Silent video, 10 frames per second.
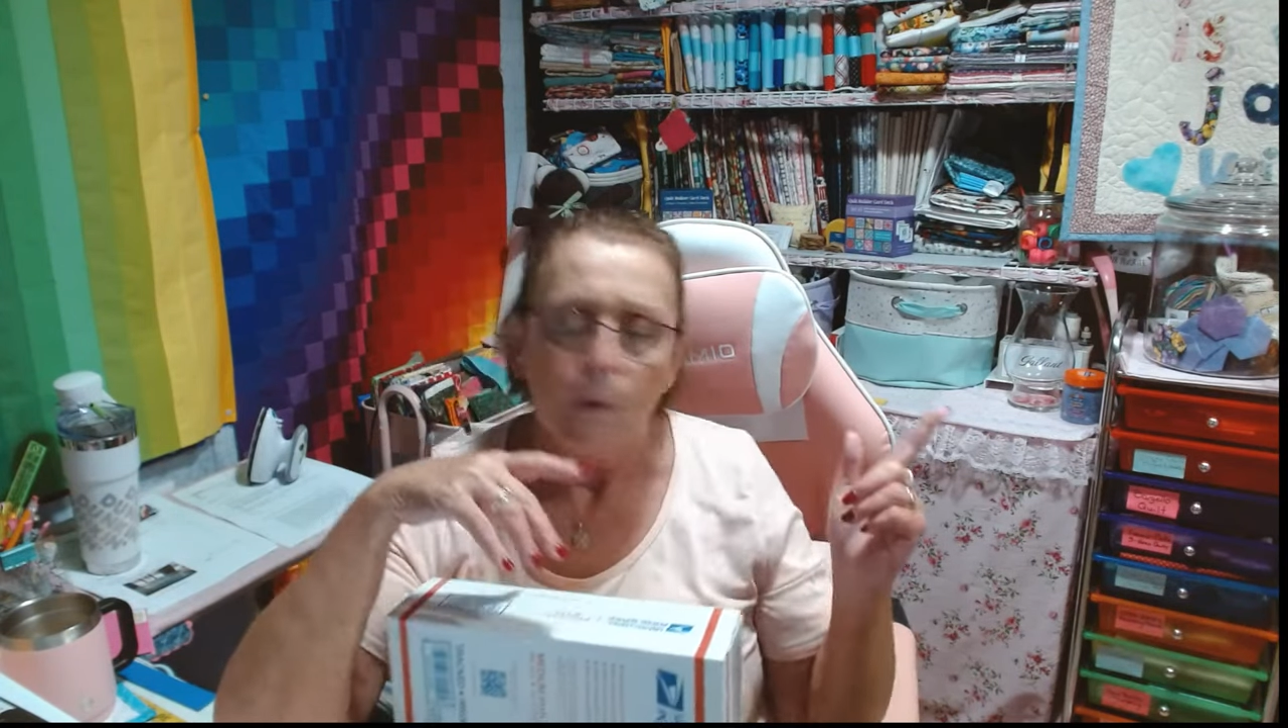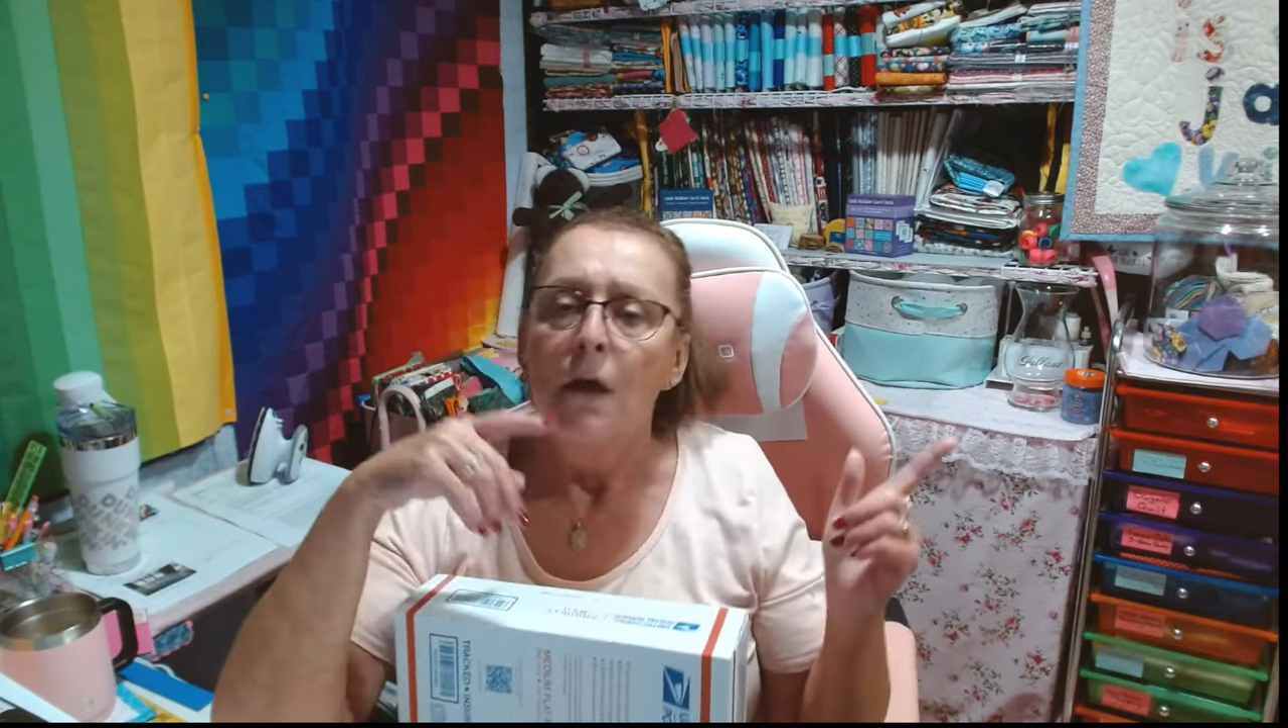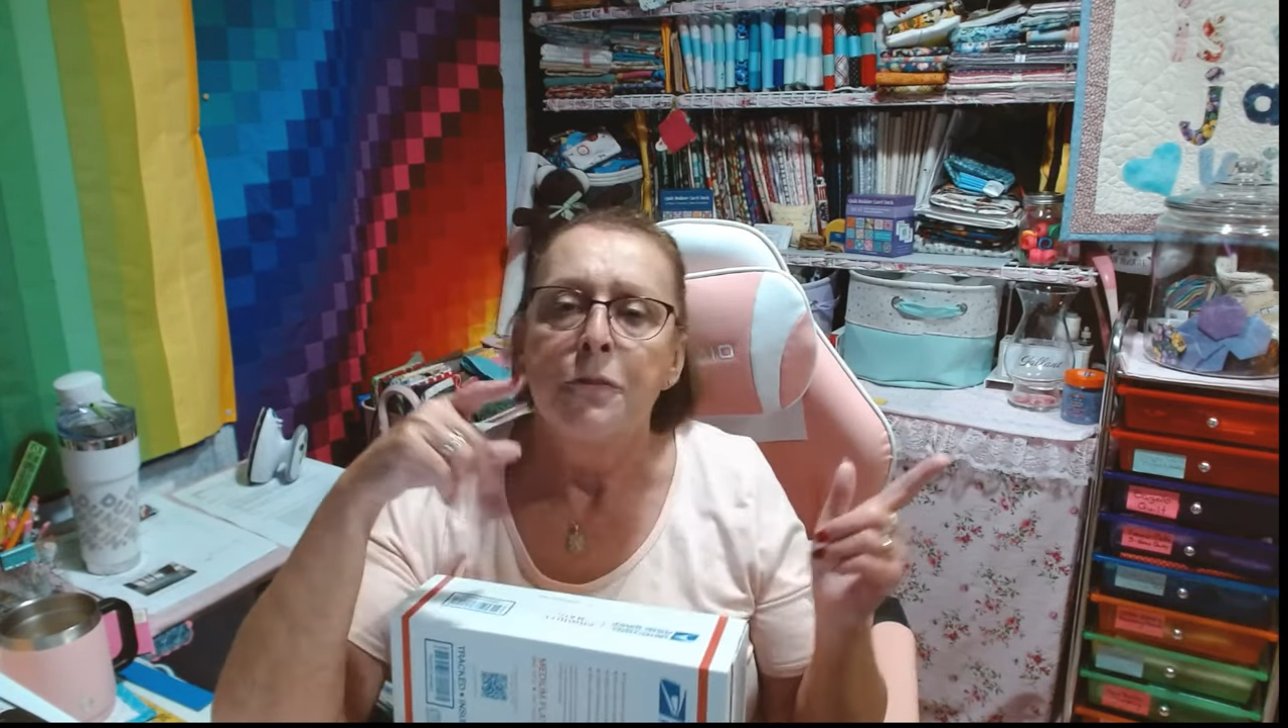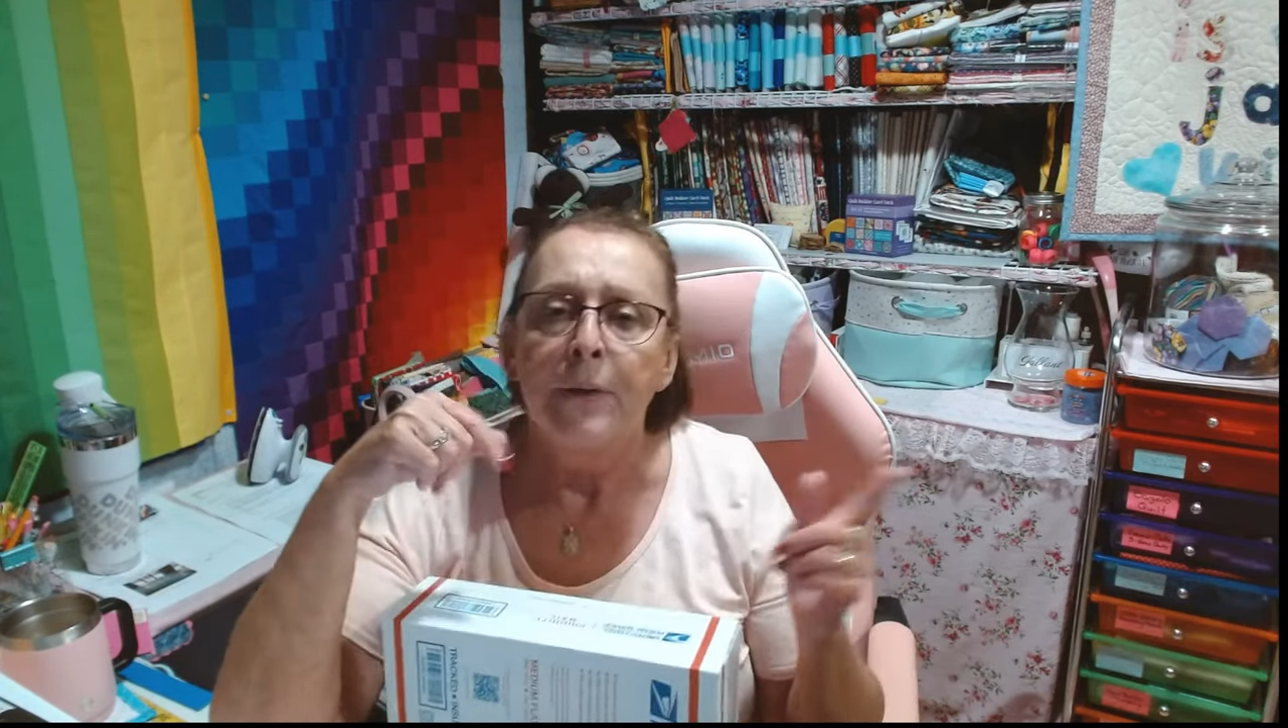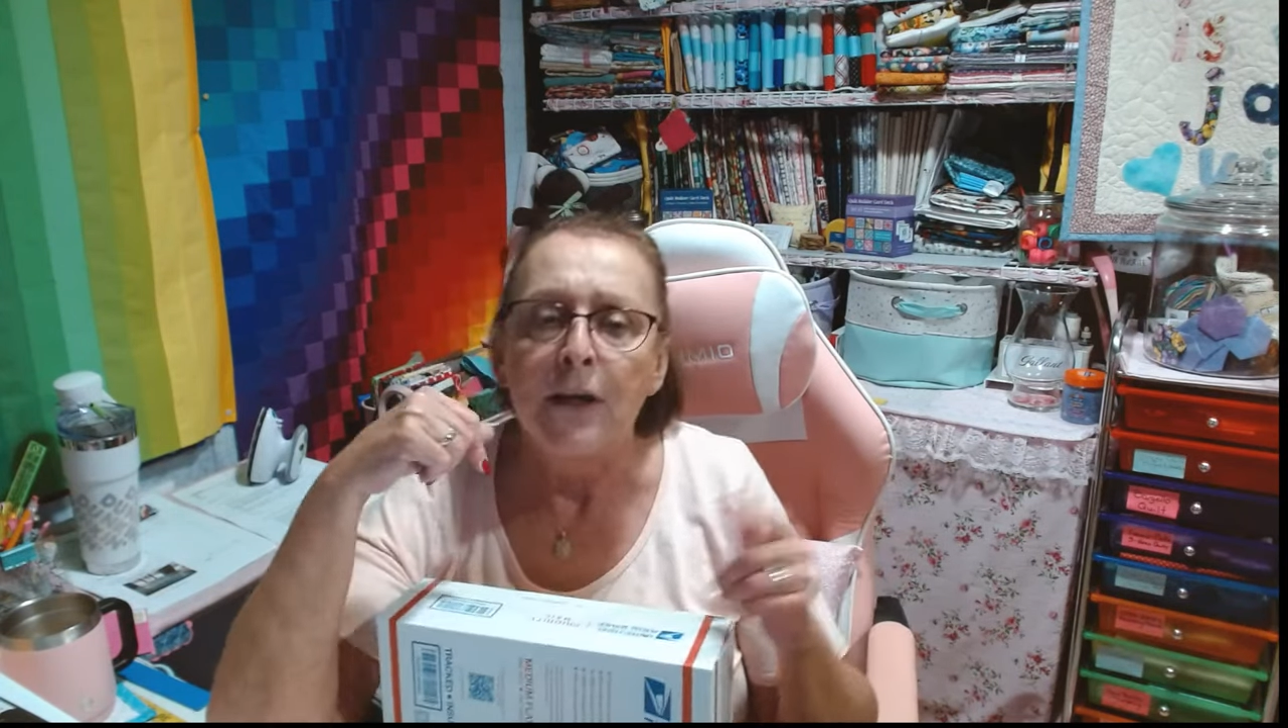
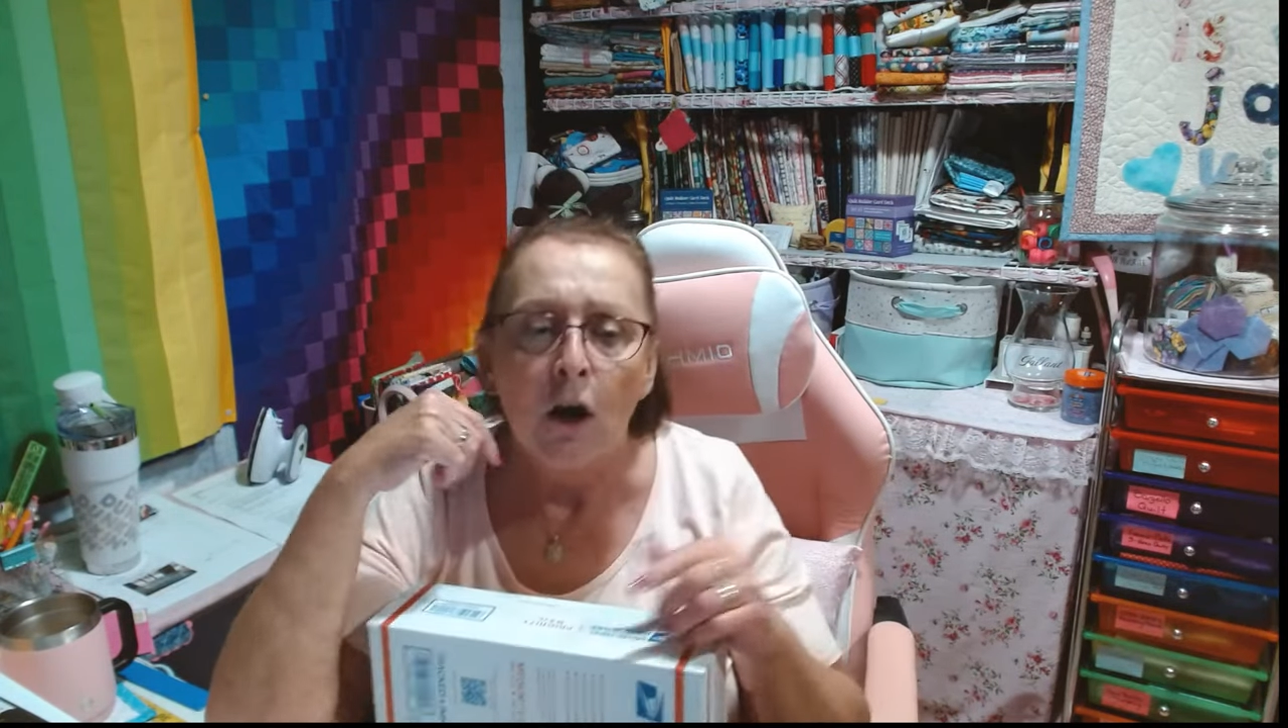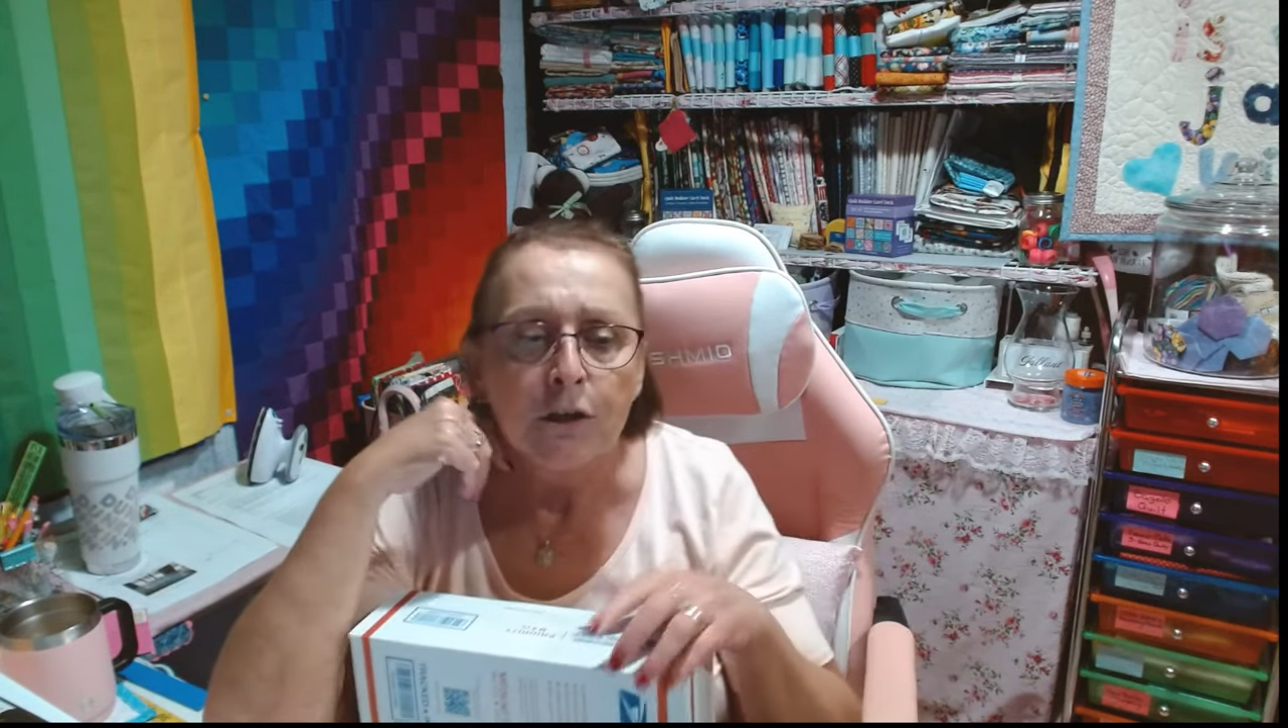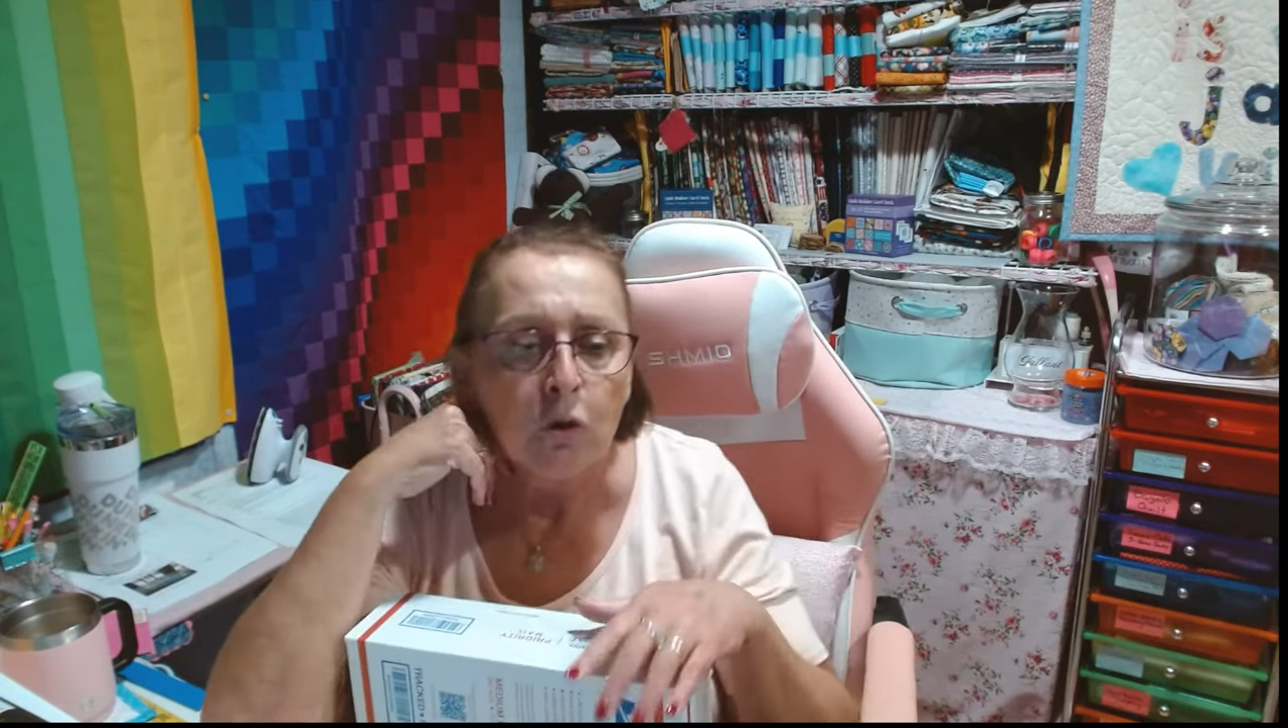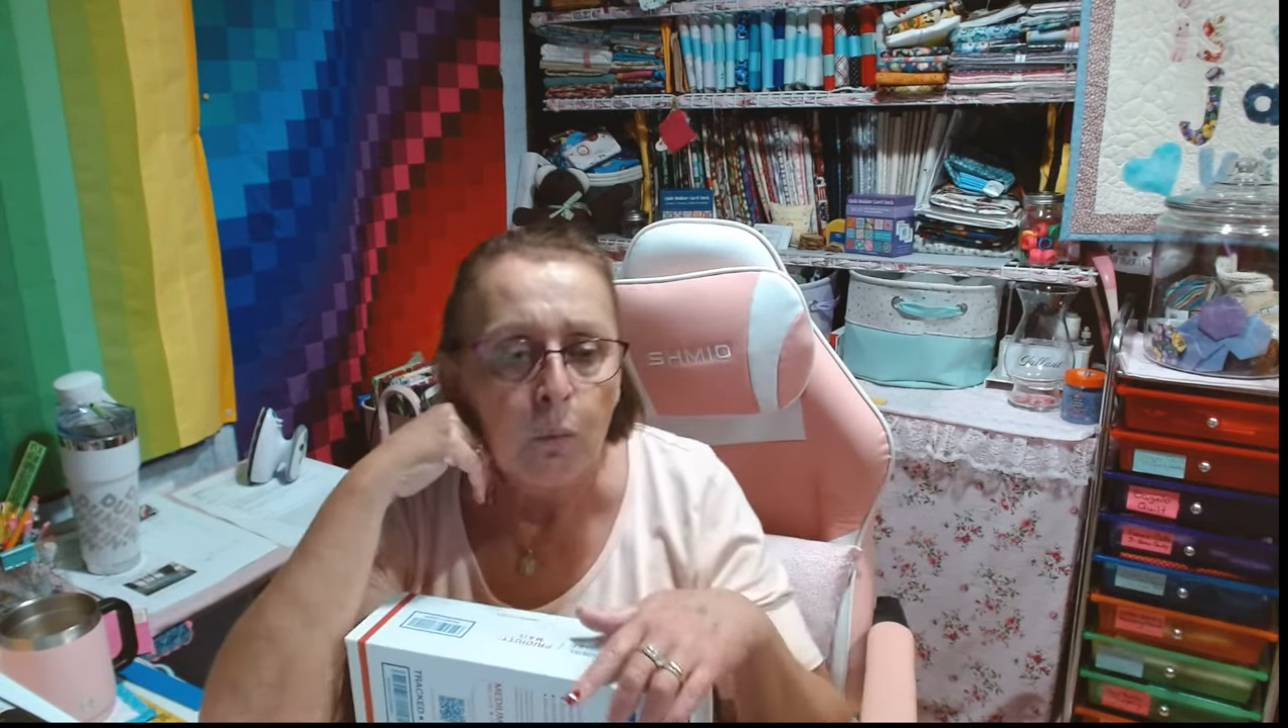three yard